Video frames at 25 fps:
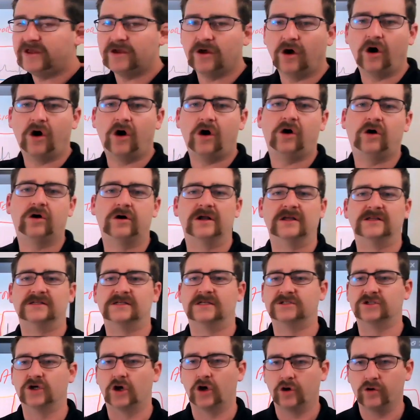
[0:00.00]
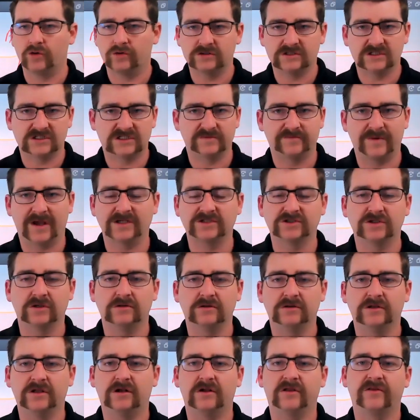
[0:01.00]
R is its own special
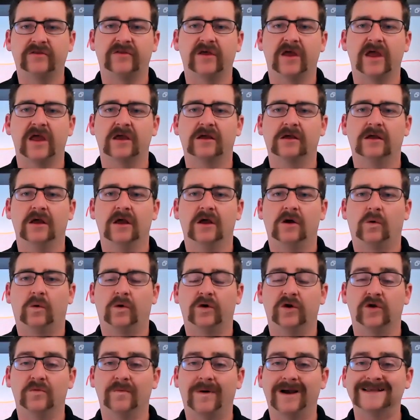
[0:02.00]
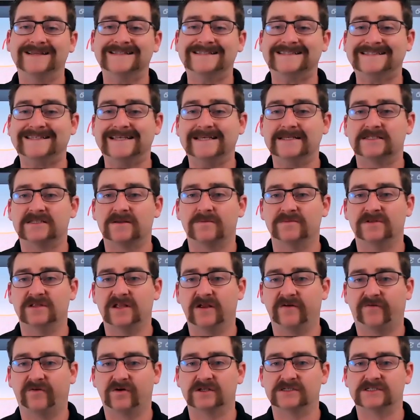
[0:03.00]
little thing where you might see some
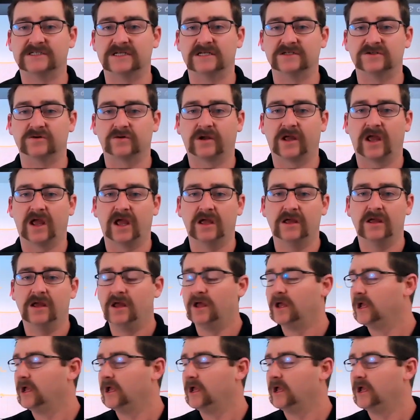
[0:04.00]
differences, okay?